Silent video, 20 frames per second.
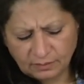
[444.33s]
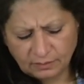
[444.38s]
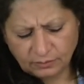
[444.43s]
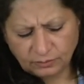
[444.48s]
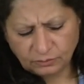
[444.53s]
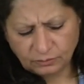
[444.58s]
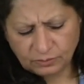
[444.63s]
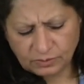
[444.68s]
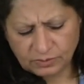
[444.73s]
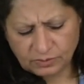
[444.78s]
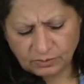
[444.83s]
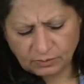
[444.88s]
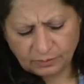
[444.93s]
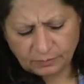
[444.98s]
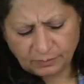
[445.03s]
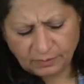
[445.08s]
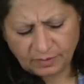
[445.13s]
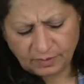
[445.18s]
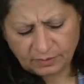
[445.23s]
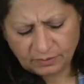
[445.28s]
do
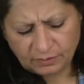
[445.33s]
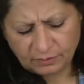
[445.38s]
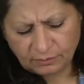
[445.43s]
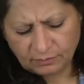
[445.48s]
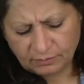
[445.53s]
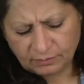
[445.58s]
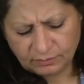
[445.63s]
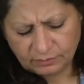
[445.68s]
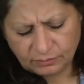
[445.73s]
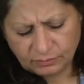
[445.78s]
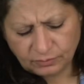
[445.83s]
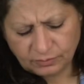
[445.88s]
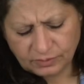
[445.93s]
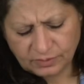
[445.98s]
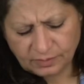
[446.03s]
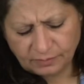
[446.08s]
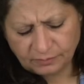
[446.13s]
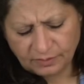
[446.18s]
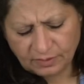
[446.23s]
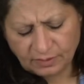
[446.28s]
salt bath or do
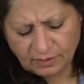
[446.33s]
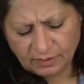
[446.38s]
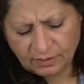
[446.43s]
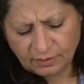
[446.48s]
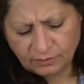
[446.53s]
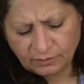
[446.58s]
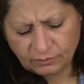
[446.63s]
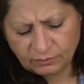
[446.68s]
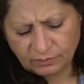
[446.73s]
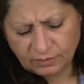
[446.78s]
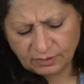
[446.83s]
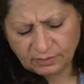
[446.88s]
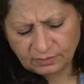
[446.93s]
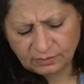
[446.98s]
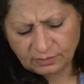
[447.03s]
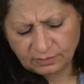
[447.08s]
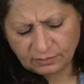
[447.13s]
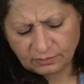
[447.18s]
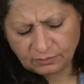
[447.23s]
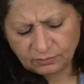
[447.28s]
something like you know to
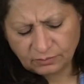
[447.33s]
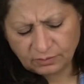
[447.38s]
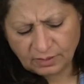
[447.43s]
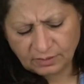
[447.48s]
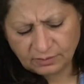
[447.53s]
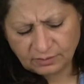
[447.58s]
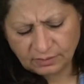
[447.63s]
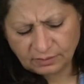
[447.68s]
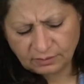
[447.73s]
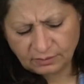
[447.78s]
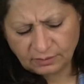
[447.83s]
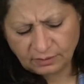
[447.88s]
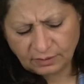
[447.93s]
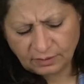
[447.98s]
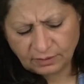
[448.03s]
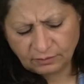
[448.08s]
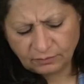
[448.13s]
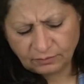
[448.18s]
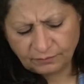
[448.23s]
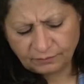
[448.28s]
get to get rid
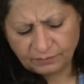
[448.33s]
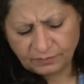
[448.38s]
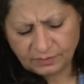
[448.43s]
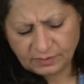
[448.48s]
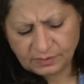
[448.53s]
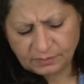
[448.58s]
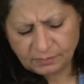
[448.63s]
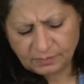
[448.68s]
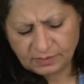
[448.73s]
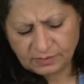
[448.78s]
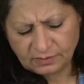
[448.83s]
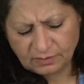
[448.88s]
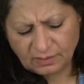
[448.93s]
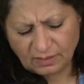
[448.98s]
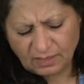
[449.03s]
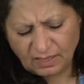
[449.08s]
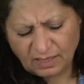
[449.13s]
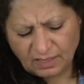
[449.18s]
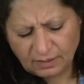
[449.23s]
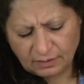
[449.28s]
like you know of this person
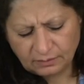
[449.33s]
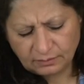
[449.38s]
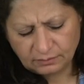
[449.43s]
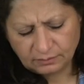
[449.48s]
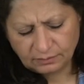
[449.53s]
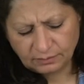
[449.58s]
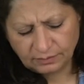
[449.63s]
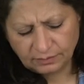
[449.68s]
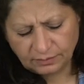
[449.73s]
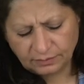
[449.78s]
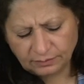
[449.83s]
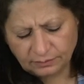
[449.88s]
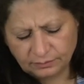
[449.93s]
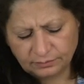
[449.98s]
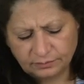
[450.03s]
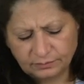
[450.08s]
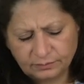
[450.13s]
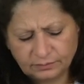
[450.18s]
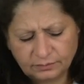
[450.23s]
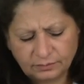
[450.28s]
eye on
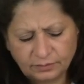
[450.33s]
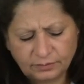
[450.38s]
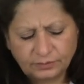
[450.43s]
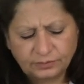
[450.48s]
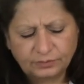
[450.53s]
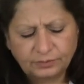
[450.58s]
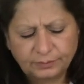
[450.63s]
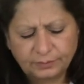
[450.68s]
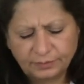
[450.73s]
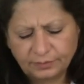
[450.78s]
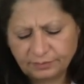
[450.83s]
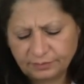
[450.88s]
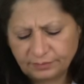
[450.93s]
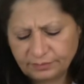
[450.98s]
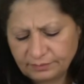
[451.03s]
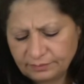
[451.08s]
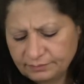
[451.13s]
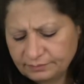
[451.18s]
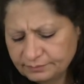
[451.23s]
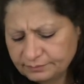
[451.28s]
you on you both